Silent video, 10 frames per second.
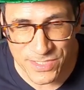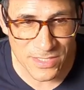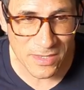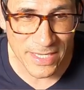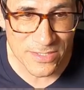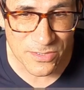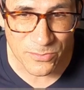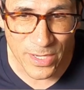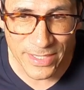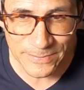you see the lake to
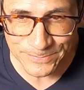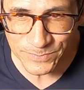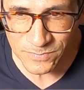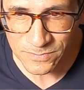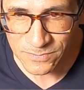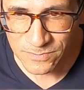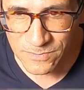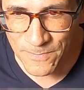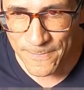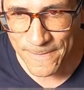the right,
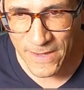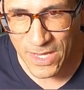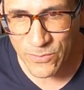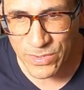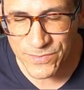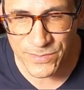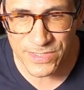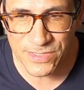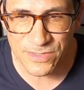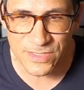and we've
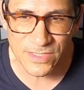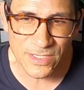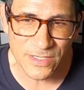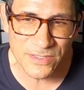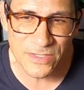switched to the uh,